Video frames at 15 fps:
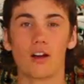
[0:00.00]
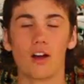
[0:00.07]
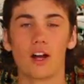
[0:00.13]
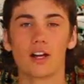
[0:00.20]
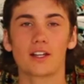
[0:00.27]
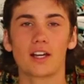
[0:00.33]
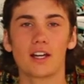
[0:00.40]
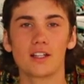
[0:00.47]

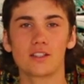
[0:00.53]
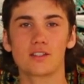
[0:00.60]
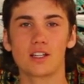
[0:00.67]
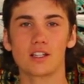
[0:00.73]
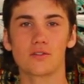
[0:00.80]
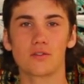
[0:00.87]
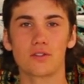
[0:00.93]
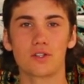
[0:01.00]
Alright guys,
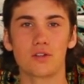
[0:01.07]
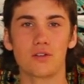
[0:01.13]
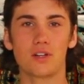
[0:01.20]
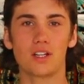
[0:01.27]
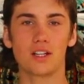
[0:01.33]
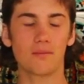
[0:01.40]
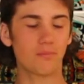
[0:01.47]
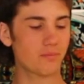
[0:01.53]
thanks for
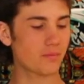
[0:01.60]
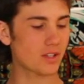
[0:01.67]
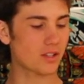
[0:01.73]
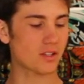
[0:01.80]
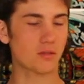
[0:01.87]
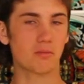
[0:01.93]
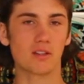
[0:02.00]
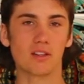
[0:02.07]
tuning in.
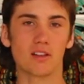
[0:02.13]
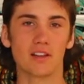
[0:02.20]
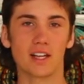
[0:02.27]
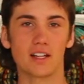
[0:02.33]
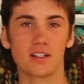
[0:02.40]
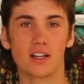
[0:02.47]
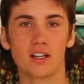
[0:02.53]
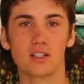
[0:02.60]
This has been the
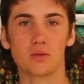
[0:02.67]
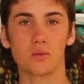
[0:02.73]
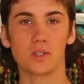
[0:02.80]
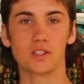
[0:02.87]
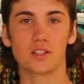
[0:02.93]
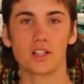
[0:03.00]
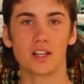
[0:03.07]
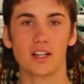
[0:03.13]
Landyacht's
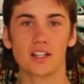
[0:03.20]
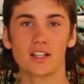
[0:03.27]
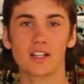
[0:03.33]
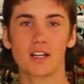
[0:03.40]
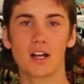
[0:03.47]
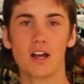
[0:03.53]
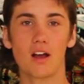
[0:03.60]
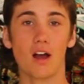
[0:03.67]
Wheel
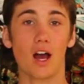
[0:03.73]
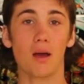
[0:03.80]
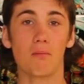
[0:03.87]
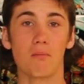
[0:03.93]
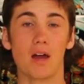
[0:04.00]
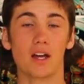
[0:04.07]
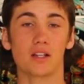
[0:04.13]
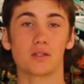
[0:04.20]
Clinic.
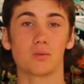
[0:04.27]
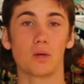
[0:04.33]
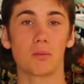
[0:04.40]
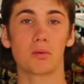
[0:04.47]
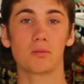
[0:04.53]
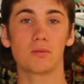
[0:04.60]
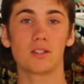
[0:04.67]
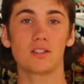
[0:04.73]
I'm Max
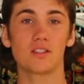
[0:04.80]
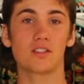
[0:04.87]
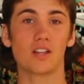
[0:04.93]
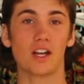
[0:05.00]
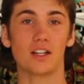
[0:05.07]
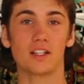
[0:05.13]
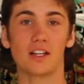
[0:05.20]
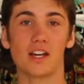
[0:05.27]
Wippermann,
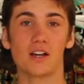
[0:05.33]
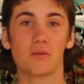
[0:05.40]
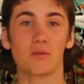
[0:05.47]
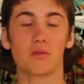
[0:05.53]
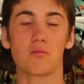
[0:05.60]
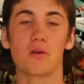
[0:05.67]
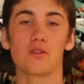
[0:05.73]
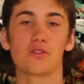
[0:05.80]
signing out
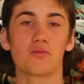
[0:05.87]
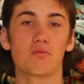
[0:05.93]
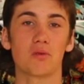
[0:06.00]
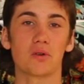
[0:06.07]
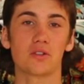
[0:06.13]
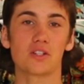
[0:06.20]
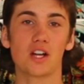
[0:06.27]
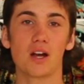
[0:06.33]
with
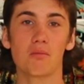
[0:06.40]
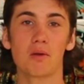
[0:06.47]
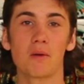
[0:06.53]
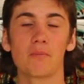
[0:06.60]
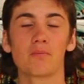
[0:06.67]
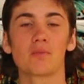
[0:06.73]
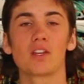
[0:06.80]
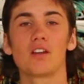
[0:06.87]
MotionBoardshop.
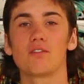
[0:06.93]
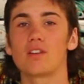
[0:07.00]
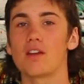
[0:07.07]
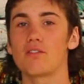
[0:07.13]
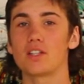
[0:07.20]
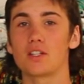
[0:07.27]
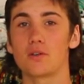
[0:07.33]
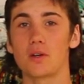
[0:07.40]
If you
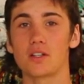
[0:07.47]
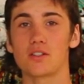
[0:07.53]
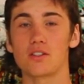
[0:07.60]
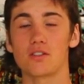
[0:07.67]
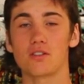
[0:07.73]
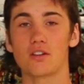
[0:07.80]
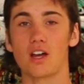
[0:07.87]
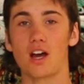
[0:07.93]
have any
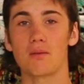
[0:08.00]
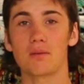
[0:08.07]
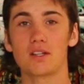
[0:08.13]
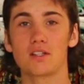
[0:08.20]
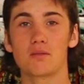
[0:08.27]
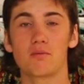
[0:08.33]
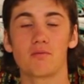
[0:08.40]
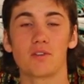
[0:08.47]
questions or
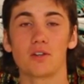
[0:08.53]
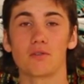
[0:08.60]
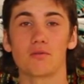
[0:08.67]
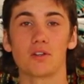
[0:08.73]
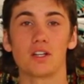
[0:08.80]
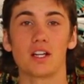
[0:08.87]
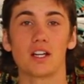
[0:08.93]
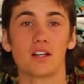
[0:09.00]
comments, feel
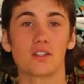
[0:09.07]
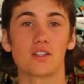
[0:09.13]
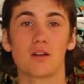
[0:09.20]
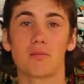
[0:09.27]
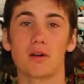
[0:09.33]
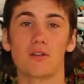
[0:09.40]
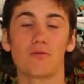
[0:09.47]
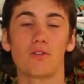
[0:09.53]
free to hit us
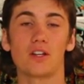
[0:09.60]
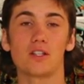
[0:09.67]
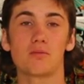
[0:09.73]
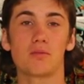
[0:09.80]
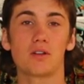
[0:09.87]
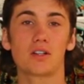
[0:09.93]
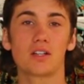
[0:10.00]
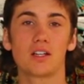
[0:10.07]
up on
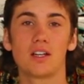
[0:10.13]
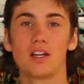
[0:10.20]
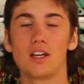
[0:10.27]
Facebook.